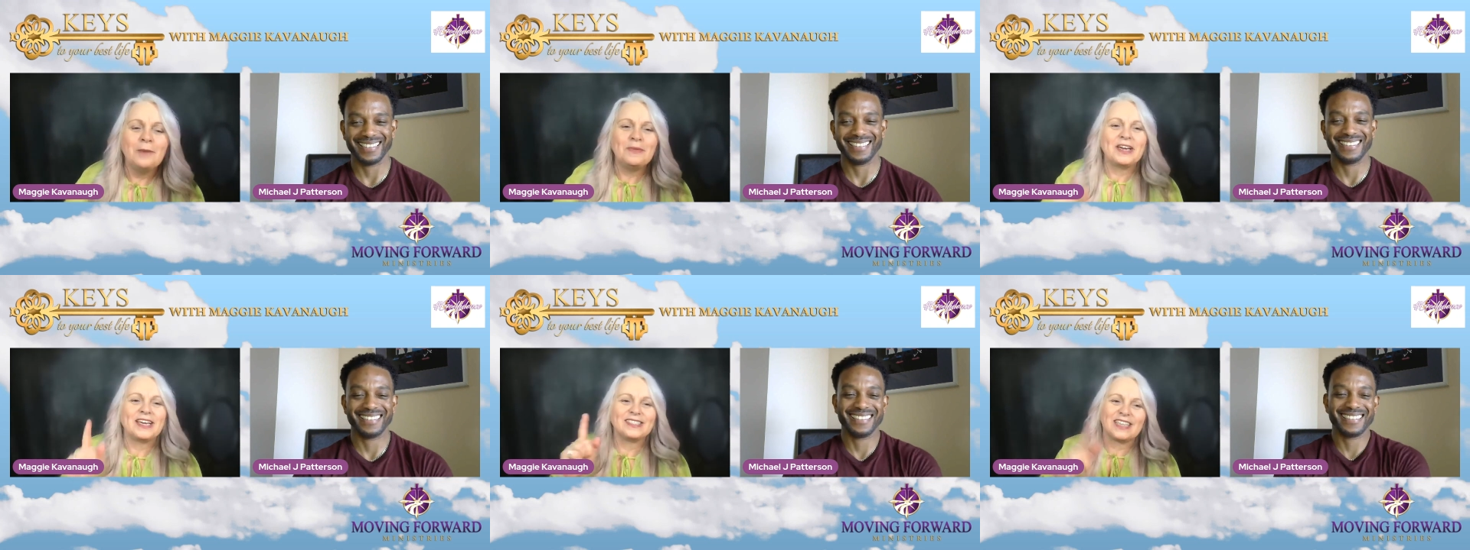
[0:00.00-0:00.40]

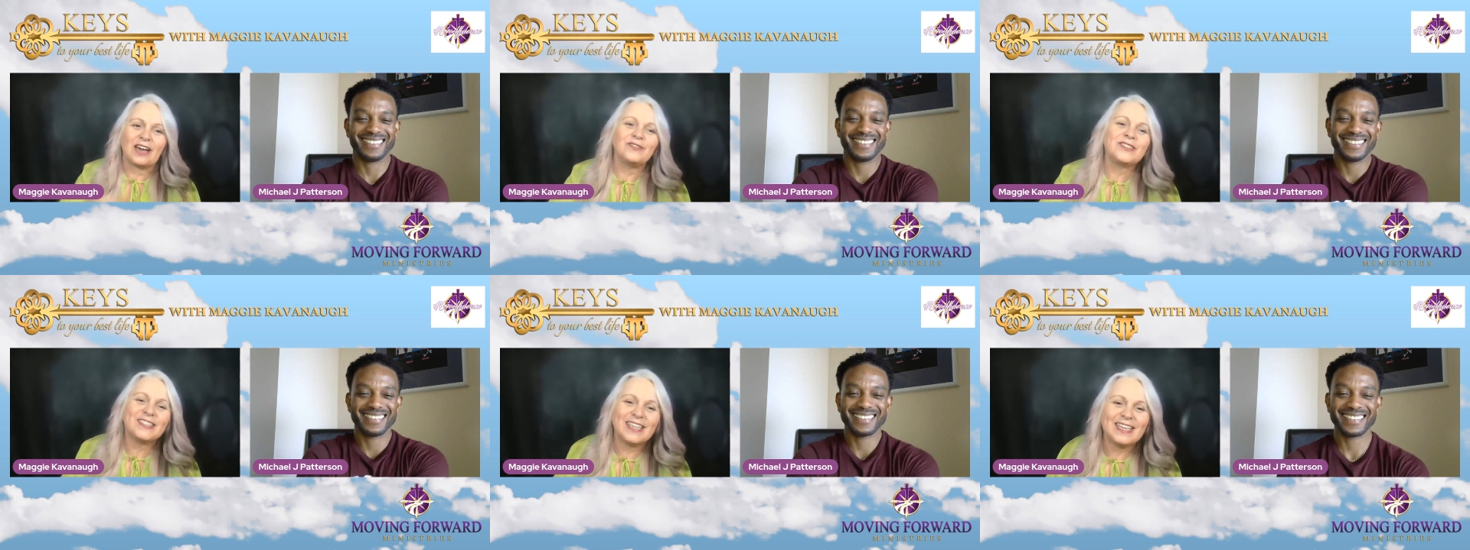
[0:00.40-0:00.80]
Speaker 1: because
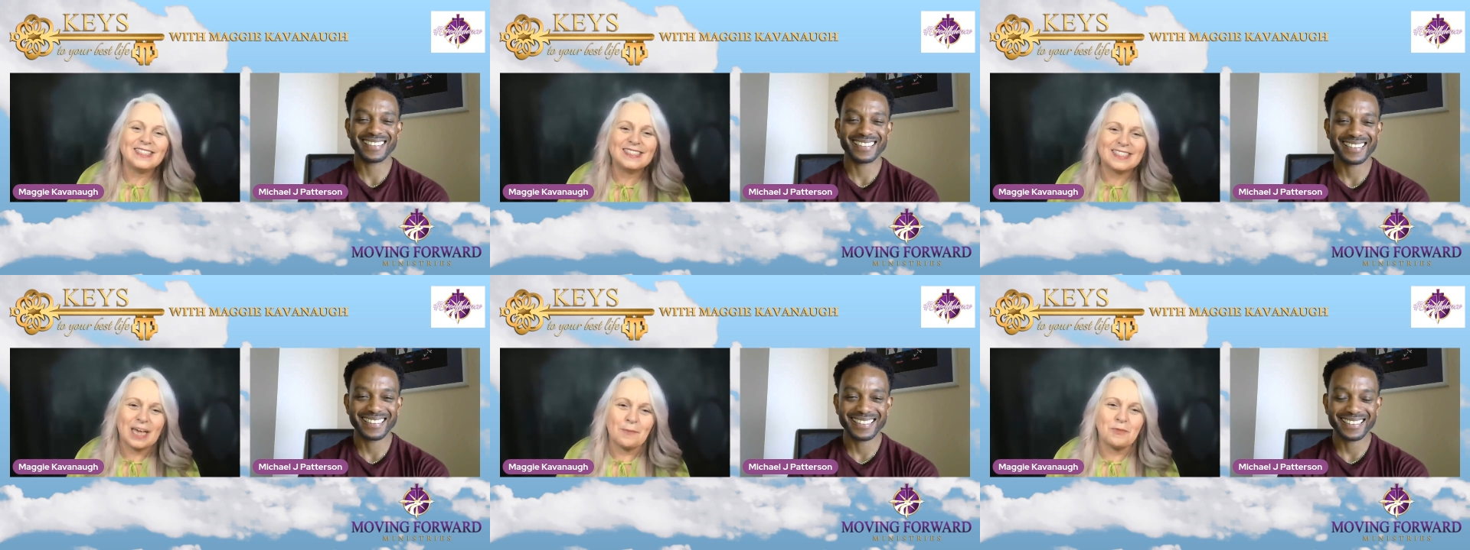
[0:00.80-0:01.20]
I've
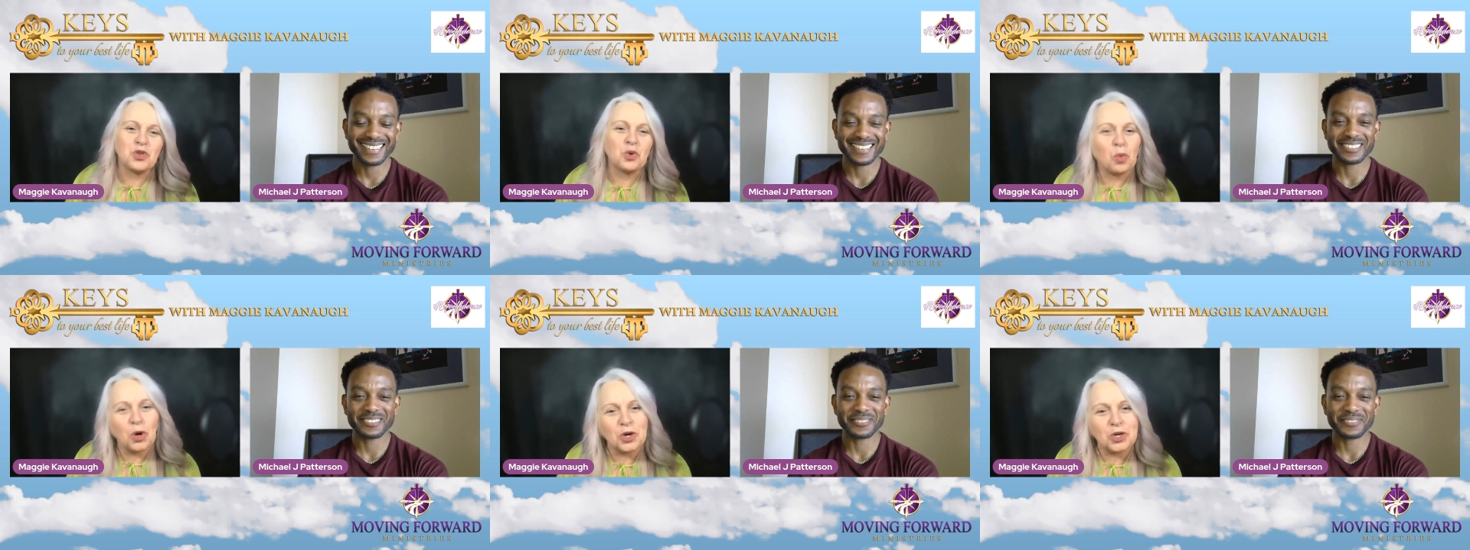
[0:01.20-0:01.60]
seen some of the
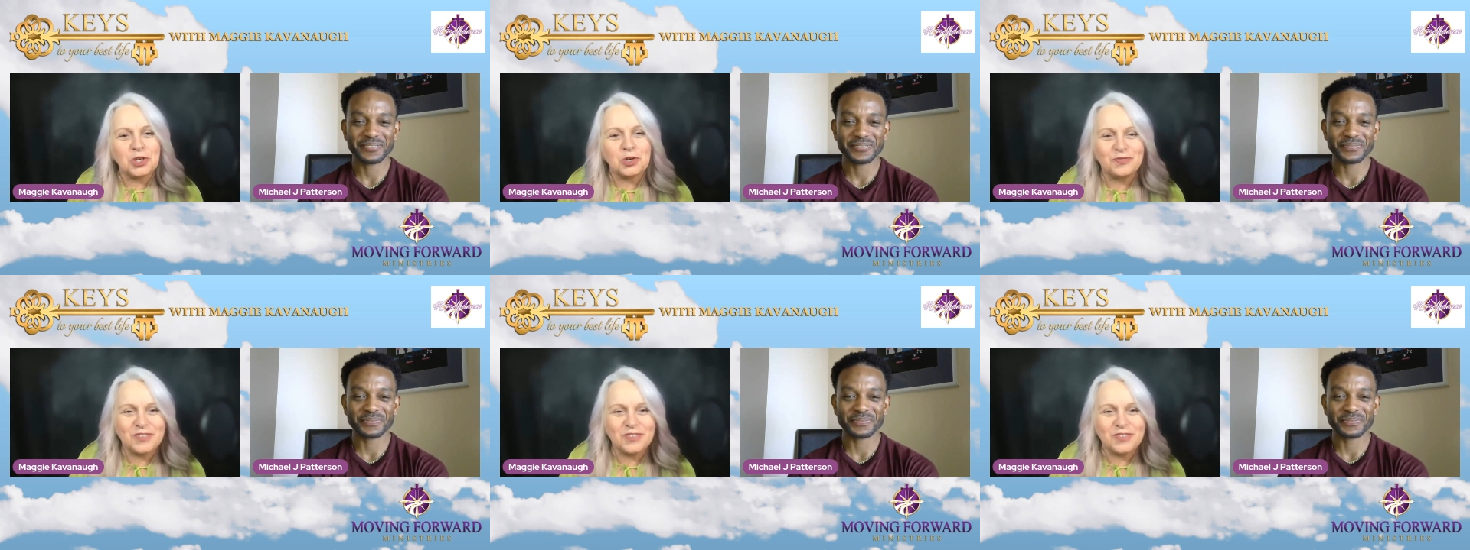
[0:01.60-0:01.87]
work you've